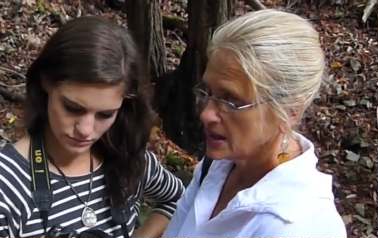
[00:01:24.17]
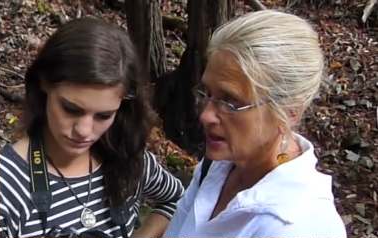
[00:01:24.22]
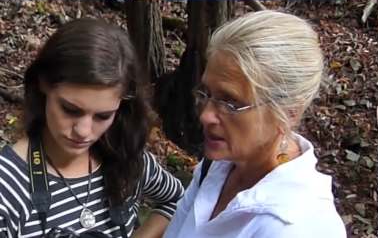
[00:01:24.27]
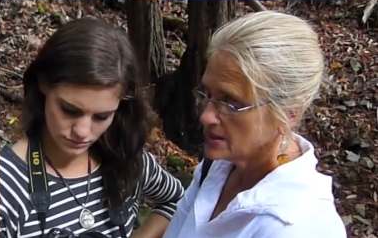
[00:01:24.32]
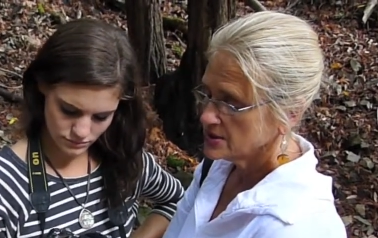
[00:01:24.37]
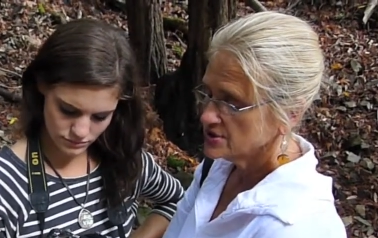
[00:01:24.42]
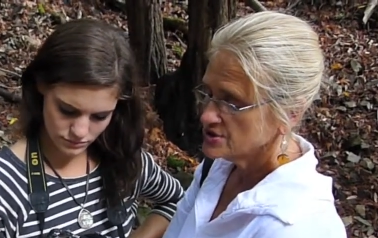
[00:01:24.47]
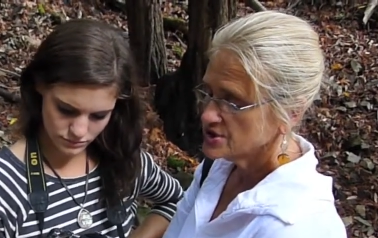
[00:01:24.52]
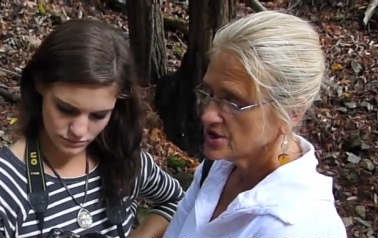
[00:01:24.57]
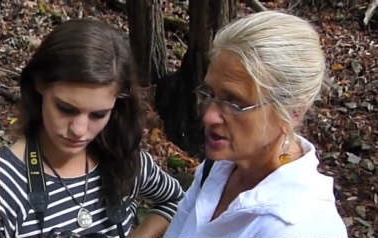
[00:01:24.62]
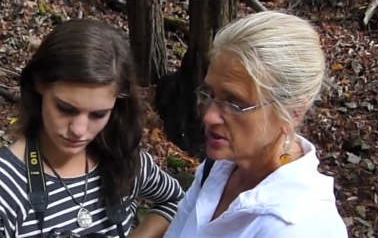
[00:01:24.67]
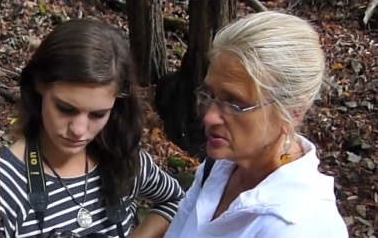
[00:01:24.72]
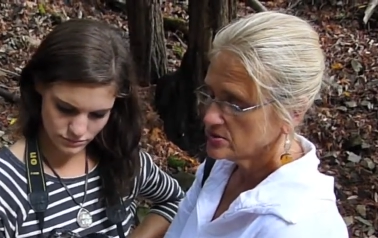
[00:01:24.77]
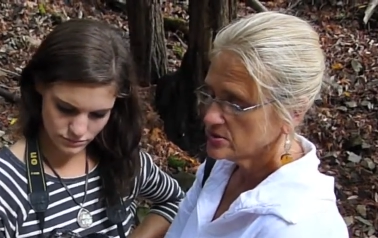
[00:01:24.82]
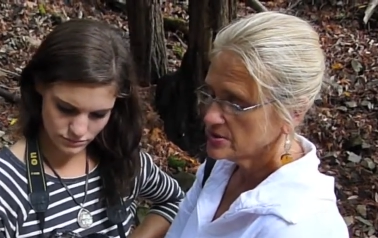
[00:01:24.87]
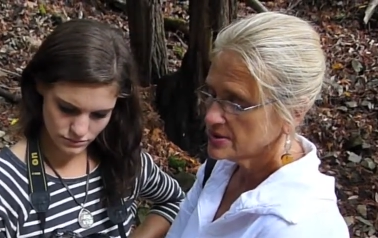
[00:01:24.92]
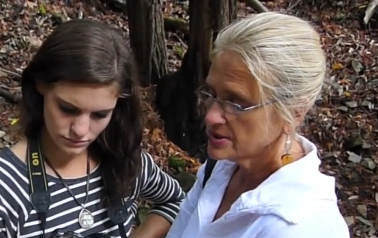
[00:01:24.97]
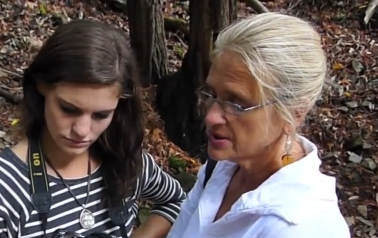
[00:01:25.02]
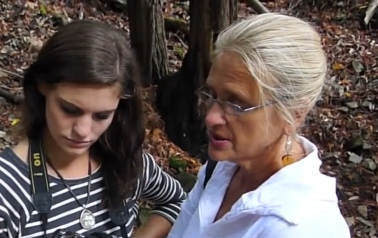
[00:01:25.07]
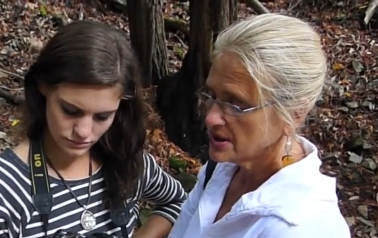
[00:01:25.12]
Speaker 1: and
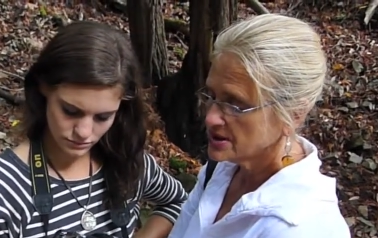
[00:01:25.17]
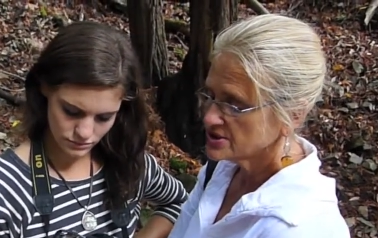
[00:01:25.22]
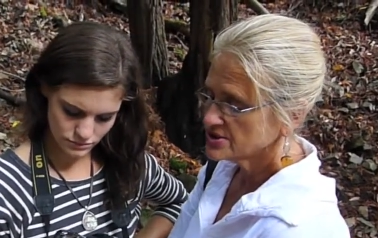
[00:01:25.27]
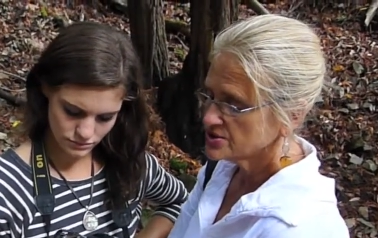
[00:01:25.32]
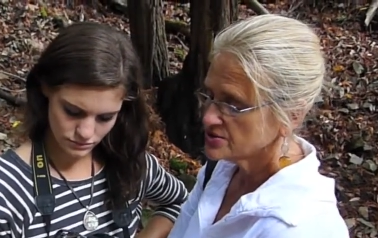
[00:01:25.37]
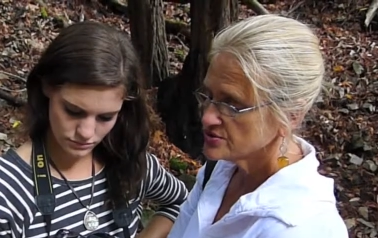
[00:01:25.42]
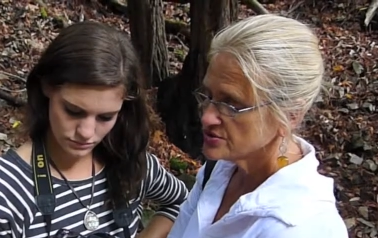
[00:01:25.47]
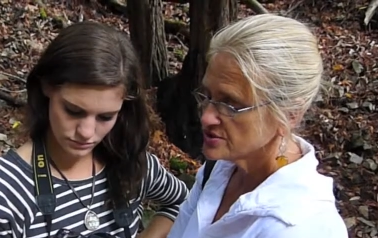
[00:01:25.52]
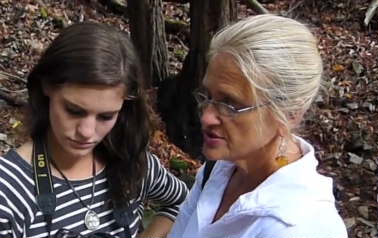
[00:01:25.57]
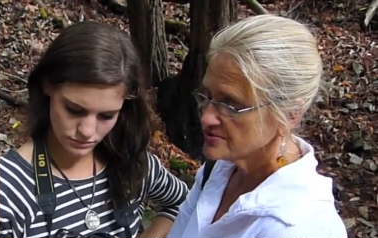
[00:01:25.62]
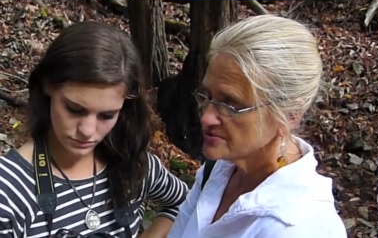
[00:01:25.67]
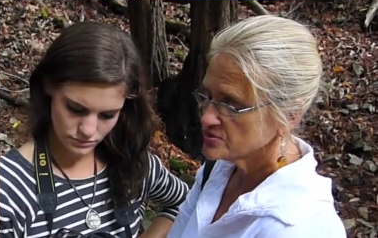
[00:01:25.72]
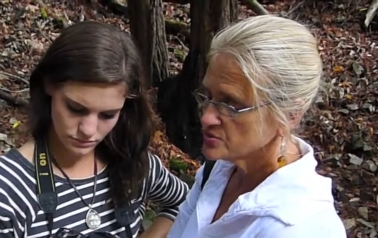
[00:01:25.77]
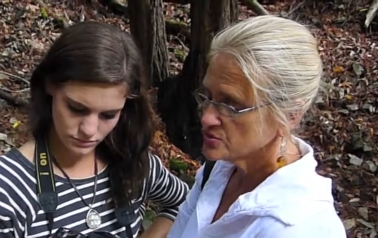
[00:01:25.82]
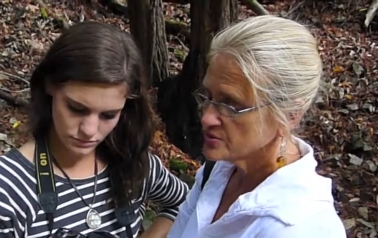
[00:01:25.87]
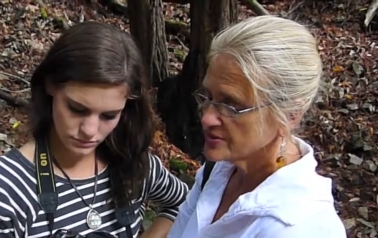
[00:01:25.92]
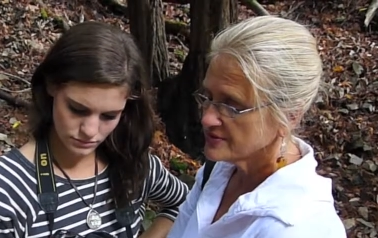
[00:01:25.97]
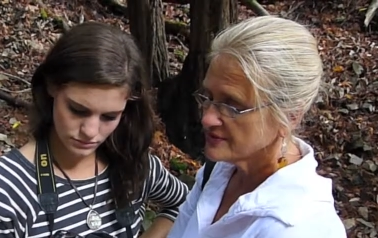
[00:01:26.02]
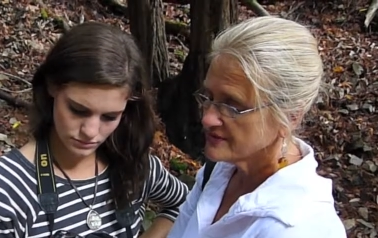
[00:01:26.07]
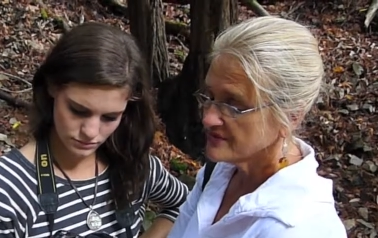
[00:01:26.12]
generally I shoot stuff
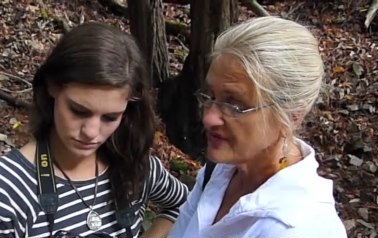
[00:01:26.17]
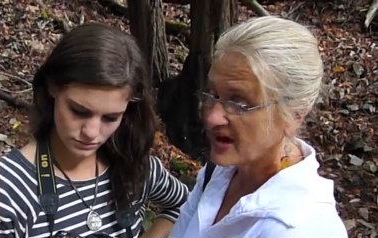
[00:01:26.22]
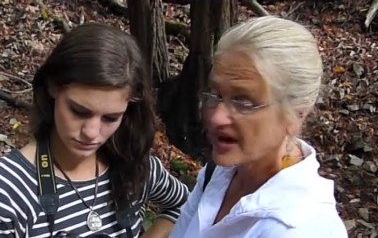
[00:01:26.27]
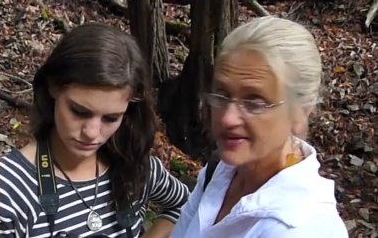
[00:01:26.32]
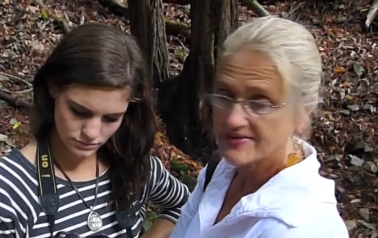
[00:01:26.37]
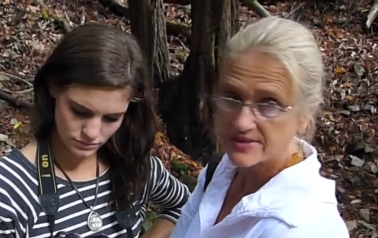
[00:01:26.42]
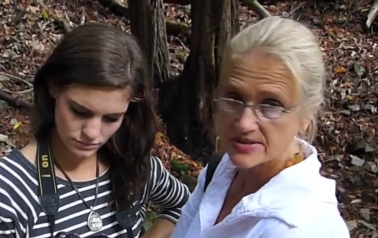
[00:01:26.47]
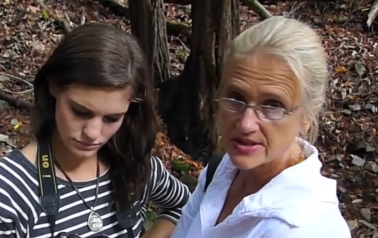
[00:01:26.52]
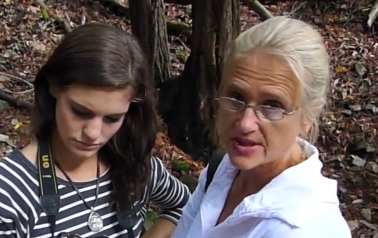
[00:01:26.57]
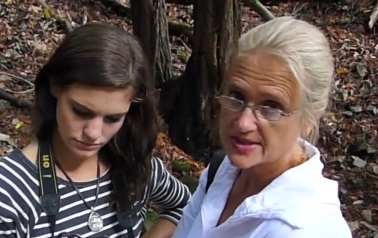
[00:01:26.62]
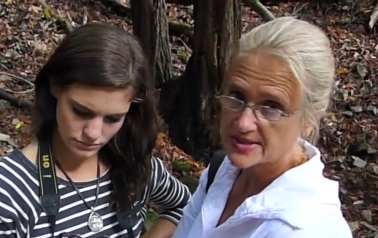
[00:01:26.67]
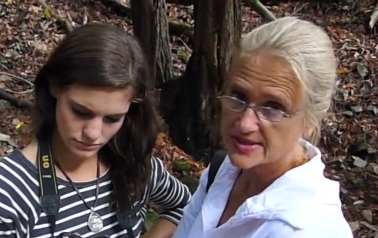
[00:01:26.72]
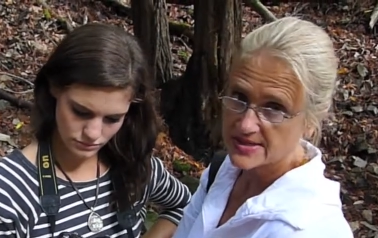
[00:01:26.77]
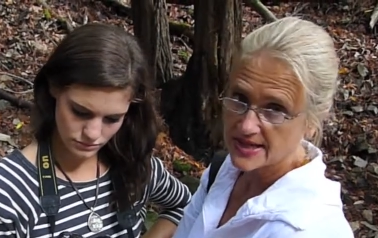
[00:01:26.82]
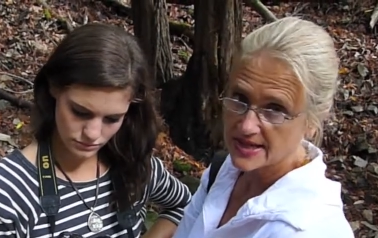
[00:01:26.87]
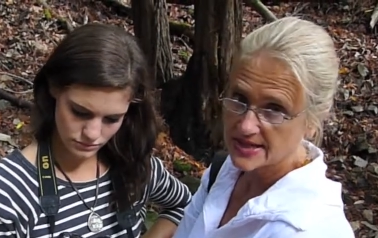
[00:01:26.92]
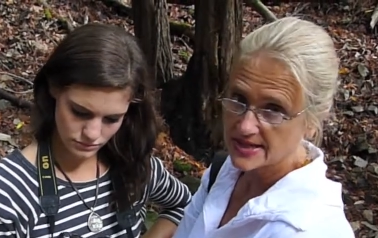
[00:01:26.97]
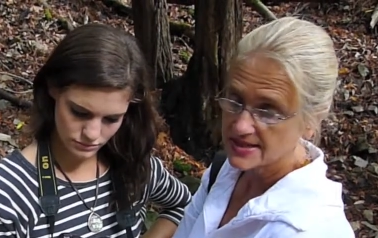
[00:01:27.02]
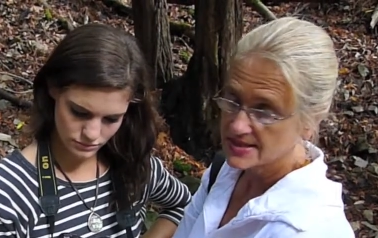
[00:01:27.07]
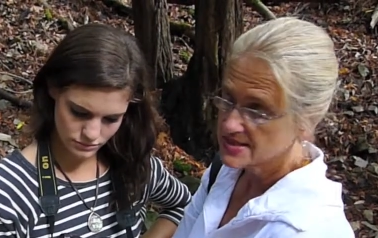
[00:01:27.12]
between five and ten
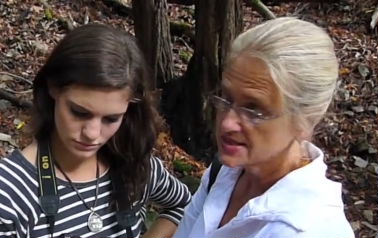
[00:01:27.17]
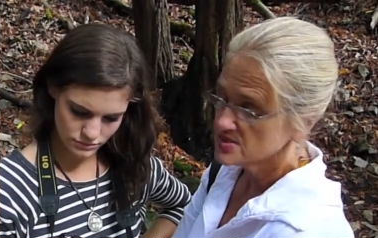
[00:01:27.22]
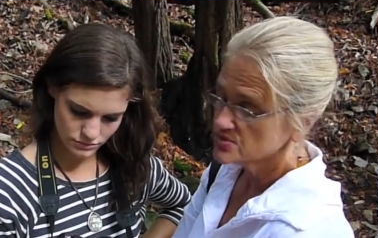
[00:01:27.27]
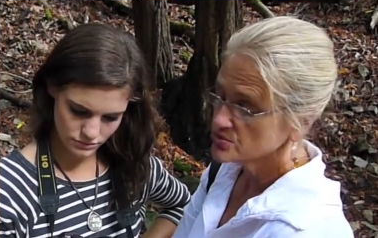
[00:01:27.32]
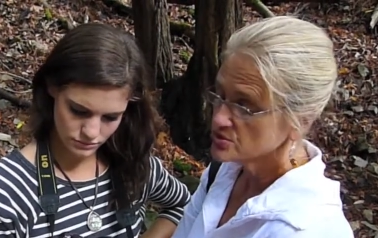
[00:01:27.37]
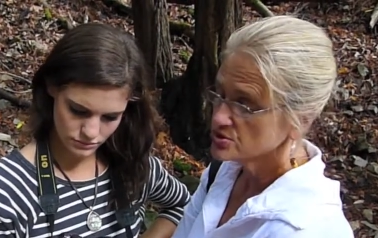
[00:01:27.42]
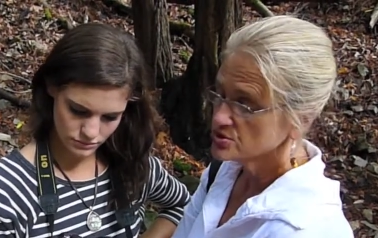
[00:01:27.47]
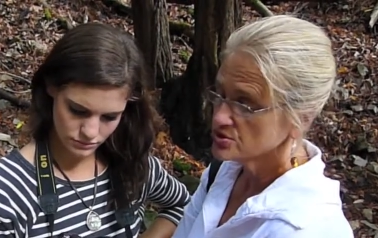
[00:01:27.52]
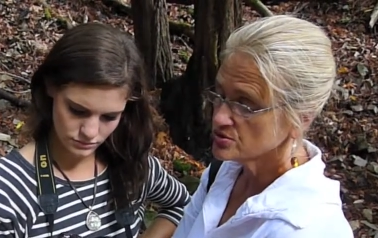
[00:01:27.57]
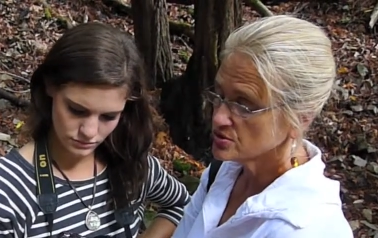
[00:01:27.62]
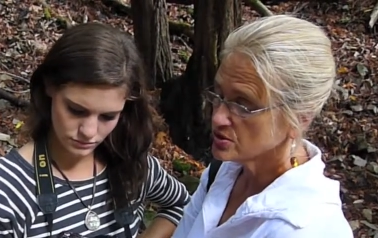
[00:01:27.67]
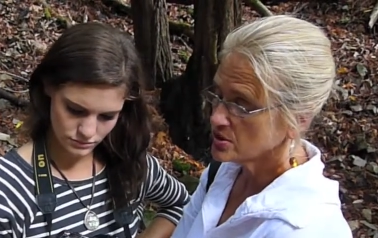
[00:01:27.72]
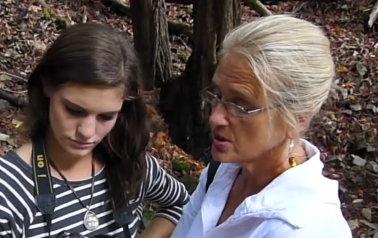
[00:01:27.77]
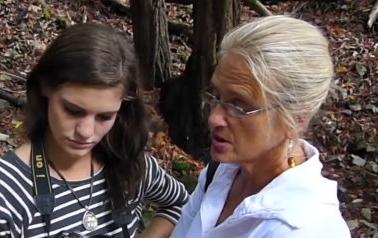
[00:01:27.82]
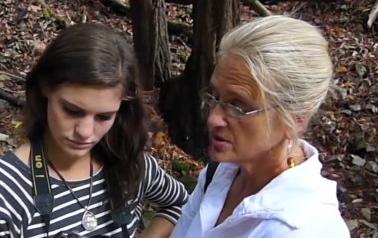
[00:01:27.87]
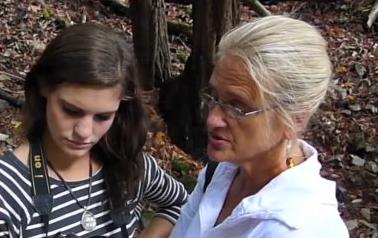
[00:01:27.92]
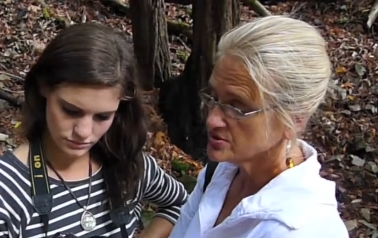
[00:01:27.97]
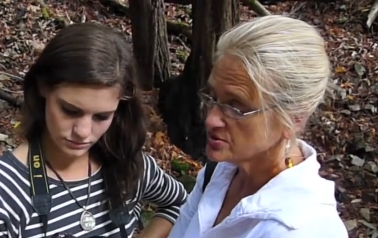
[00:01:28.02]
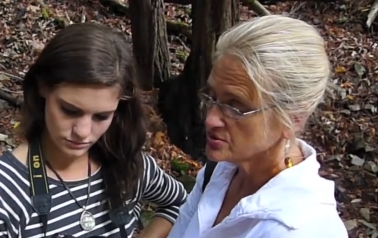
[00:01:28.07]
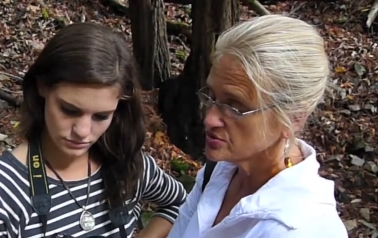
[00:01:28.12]
seconds, which you can
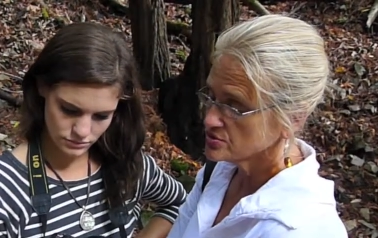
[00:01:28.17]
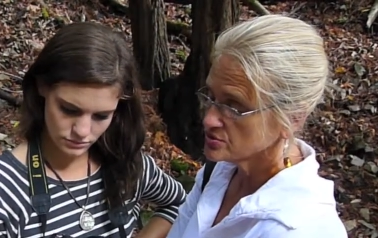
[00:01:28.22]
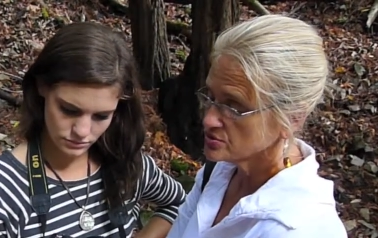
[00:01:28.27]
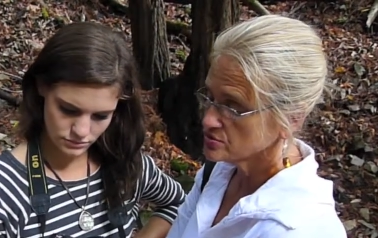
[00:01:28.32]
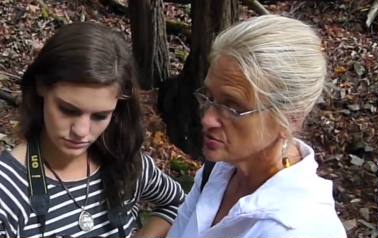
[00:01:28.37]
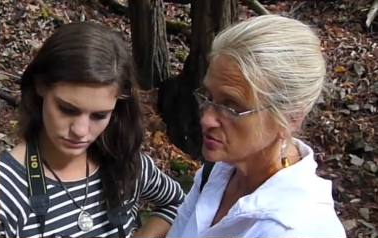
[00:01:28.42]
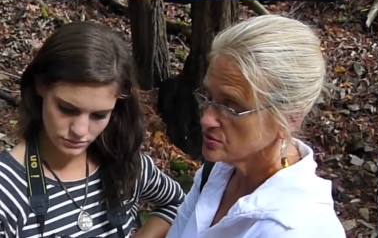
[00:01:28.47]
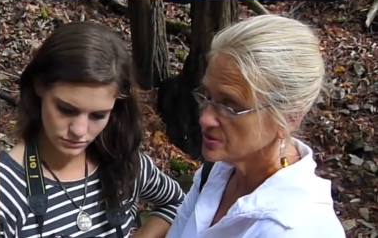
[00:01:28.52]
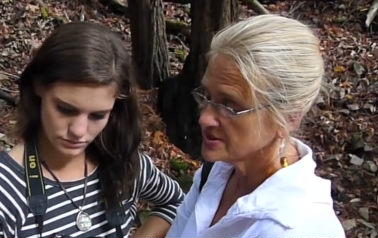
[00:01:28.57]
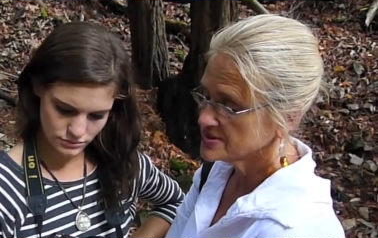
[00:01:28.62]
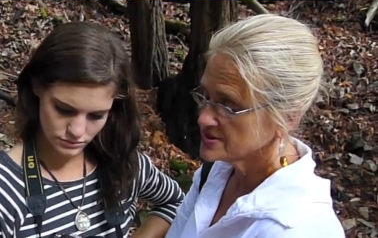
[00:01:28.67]
also do.